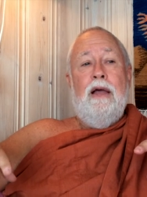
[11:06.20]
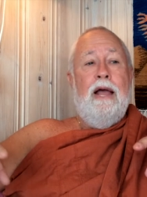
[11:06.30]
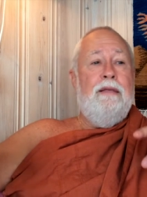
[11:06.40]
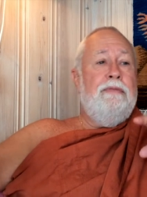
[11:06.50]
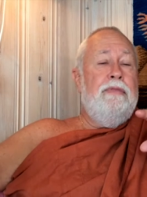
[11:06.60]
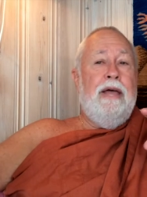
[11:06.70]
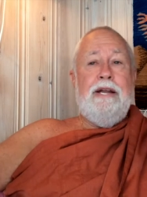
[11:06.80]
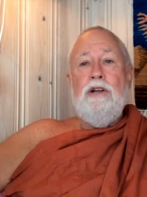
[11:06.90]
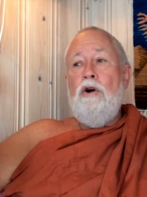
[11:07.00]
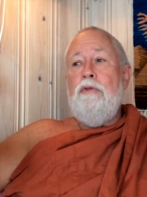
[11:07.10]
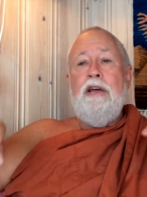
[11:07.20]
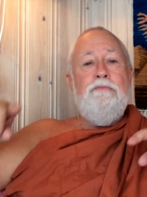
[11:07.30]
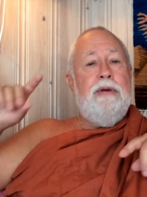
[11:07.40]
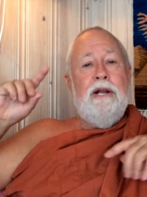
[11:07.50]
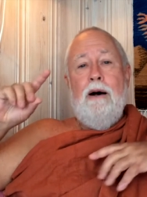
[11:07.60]
and they know
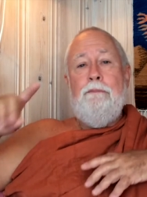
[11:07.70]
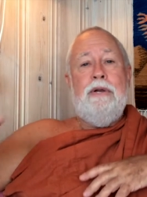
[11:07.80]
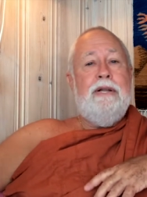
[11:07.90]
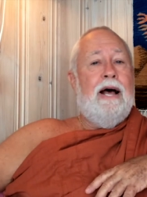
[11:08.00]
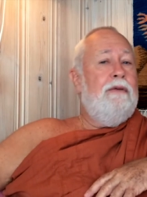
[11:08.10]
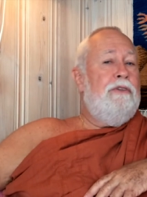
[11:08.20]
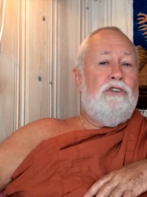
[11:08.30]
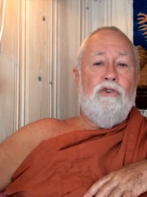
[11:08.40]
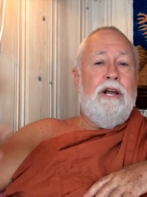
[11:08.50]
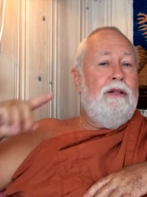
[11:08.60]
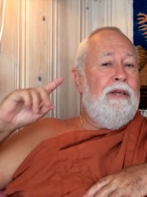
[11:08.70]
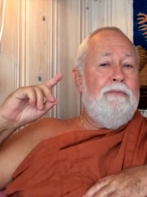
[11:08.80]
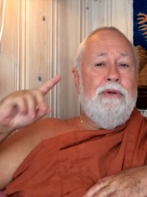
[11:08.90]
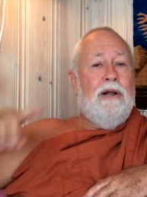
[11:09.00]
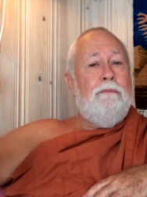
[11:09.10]
they've been up and down the trail,
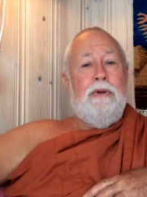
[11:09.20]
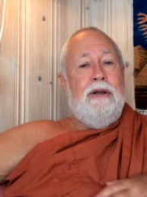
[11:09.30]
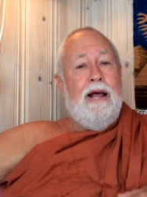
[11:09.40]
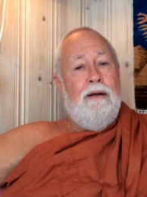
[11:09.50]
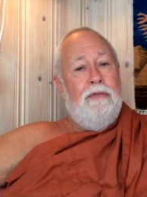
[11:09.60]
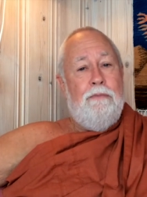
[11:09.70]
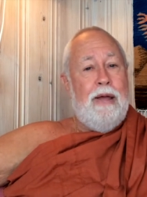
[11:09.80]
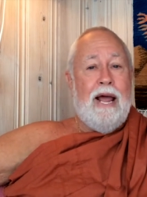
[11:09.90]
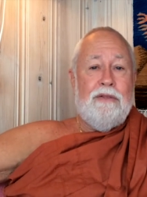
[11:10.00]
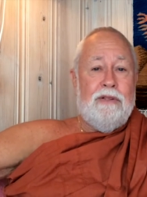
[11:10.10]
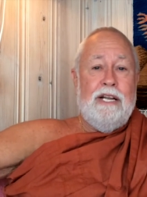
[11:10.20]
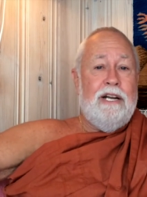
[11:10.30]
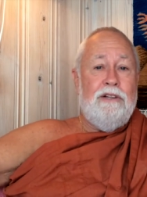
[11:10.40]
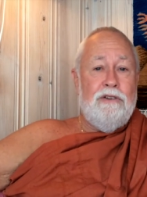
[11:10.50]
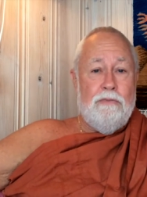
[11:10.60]
they've been up and down the path
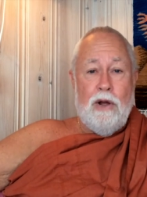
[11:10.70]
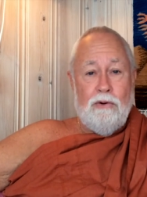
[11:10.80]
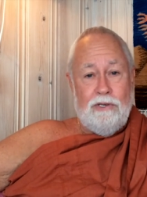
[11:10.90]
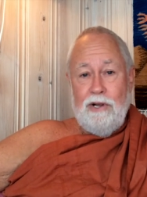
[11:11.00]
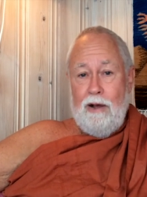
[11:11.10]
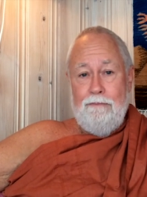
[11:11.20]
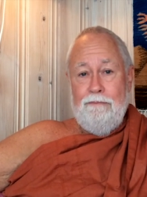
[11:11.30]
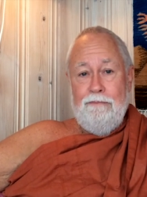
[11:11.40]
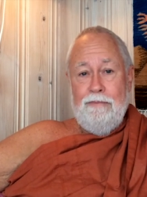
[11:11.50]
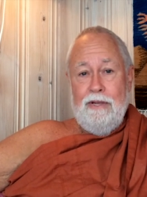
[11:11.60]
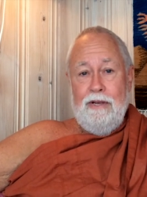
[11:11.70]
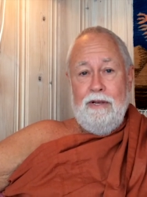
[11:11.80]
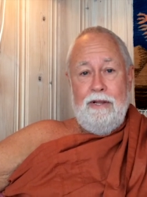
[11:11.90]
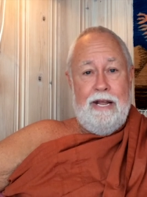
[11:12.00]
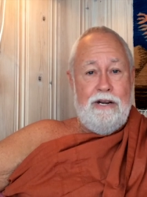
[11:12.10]
leading to the mountaintop.
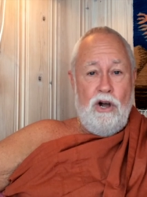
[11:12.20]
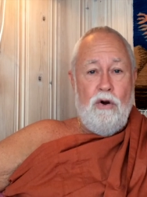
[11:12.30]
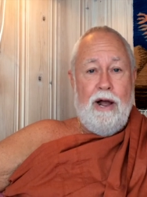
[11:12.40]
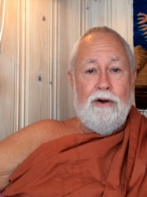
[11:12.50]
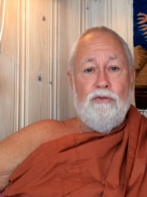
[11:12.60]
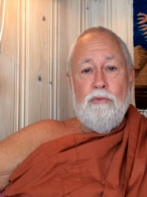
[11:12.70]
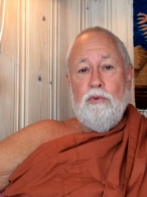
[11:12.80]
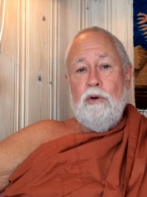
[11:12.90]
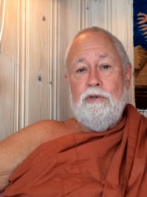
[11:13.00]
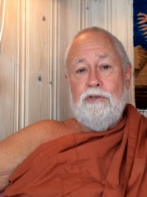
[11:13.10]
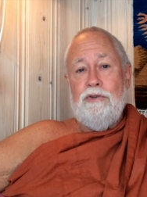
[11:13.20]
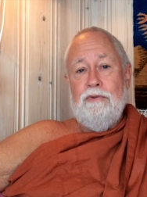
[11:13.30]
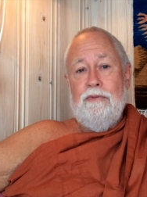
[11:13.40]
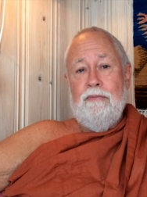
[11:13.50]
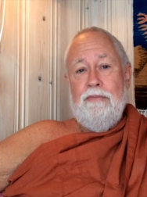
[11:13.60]
They know how to approach
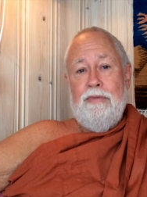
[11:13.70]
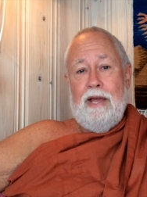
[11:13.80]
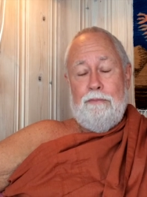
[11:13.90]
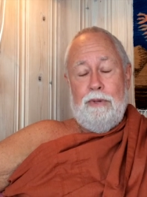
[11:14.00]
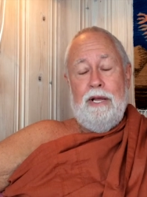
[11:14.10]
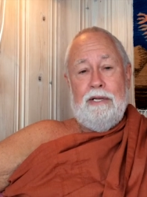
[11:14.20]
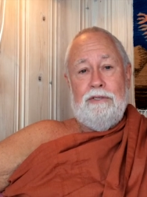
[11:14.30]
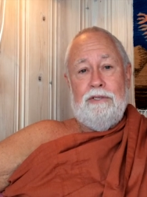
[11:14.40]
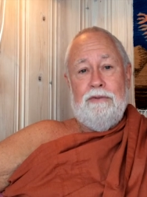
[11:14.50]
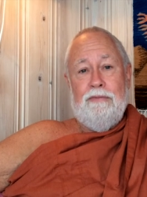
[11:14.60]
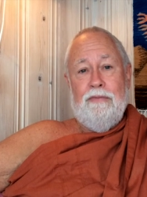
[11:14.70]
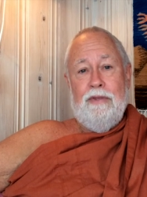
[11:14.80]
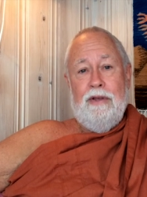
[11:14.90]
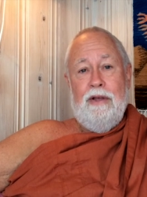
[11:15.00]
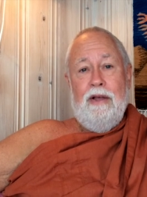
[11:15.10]
that place.
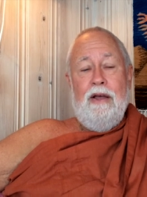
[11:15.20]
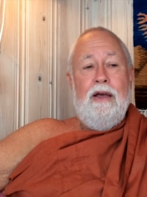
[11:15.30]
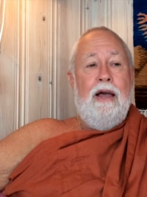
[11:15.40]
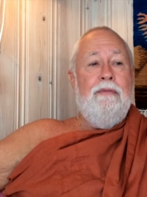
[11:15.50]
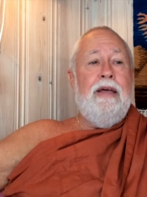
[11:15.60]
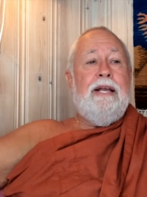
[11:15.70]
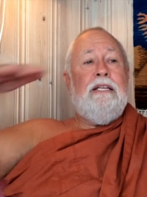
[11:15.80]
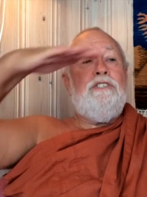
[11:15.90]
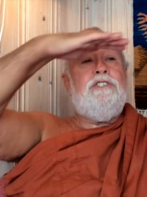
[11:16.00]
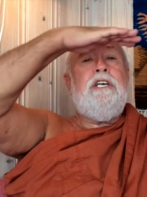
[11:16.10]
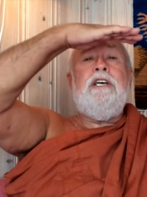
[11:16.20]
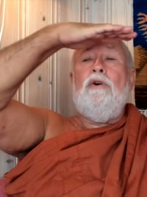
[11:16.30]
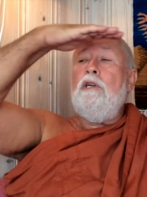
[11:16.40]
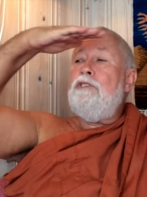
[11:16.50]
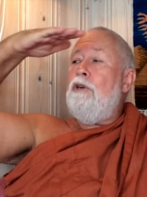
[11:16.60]
And they can see
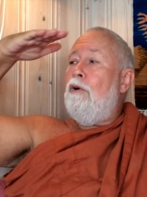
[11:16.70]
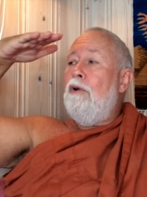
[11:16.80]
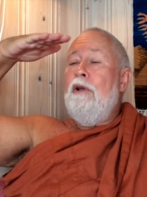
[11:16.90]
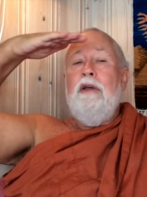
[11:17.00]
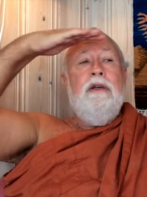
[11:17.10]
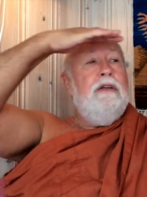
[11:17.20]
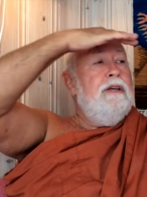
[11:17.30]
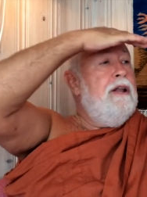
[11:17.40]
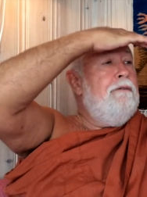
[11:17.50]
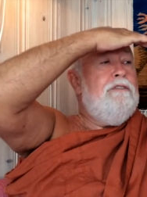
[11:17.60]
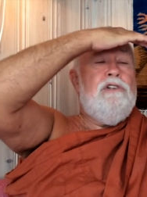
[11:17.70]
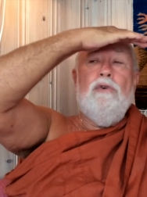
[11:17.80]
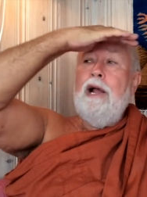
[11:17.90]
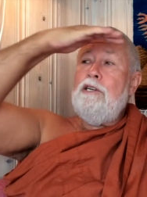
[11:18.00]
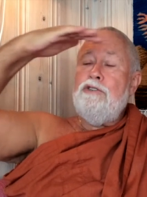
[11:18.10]
also in every
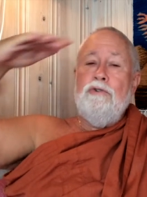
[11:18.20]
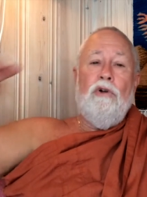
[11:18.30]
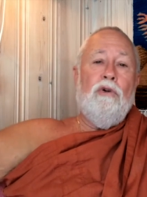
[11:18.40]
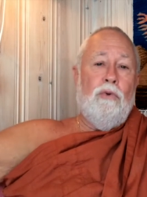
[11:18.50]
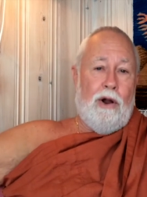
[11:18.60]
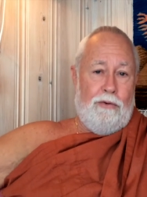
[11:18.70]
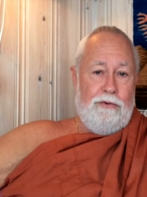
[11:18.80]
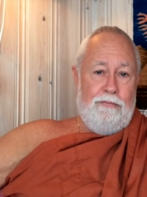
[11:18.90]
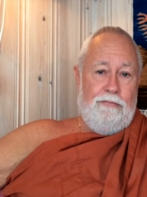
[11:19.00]
direction all around.